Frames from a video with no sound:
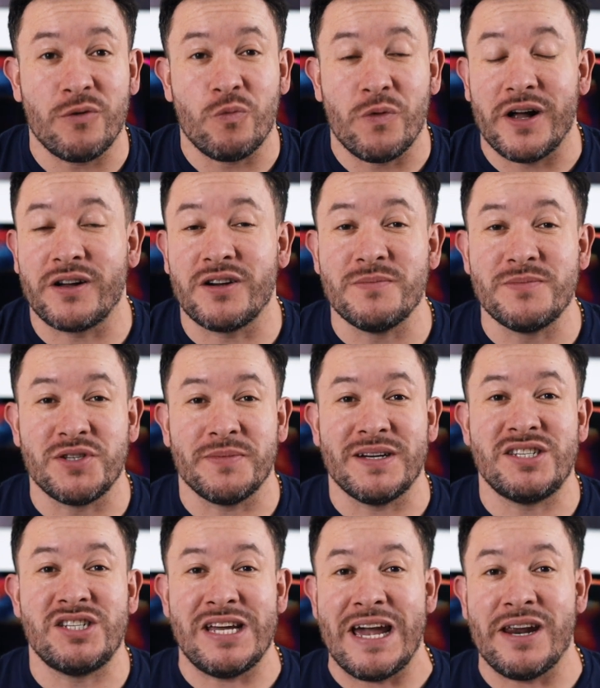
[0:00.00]
Welcome to my
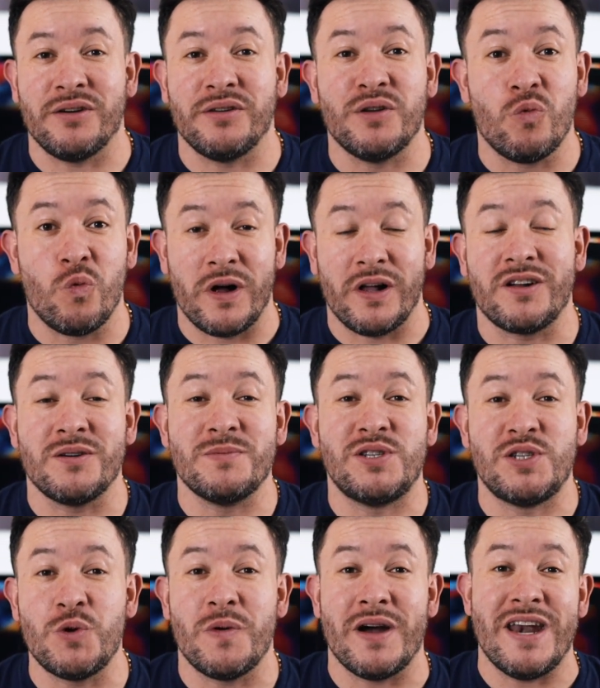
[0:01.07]
channel and welcome
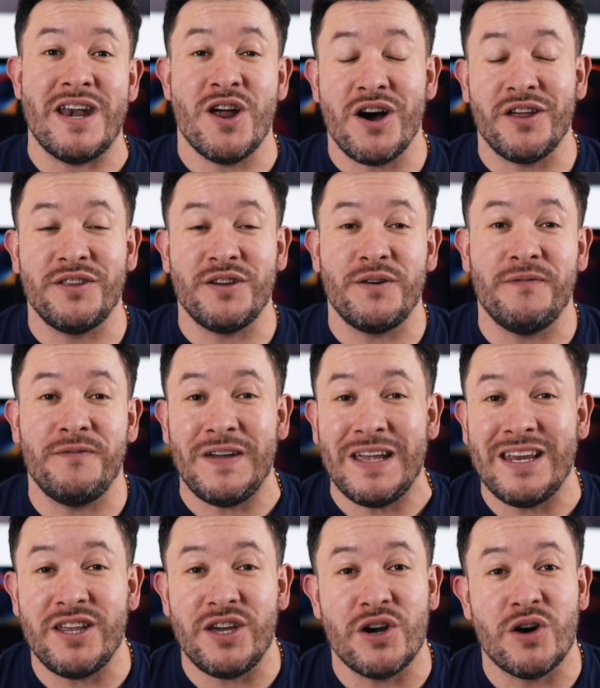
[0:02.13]
to another
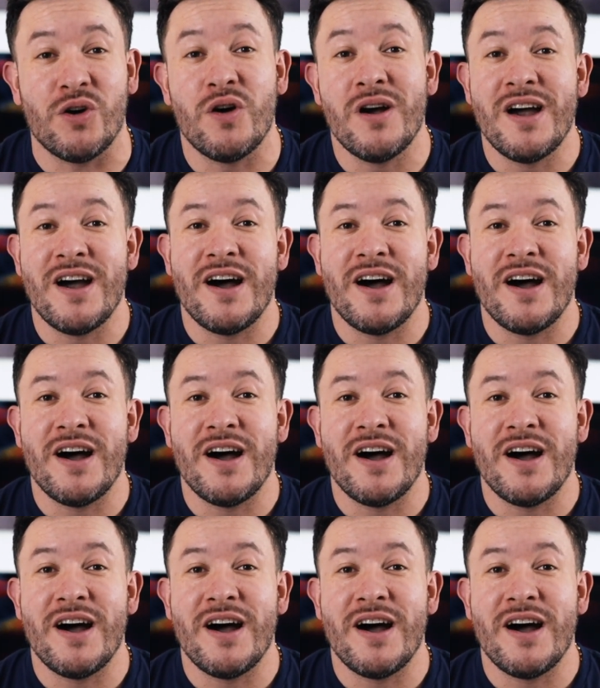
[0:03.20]
video.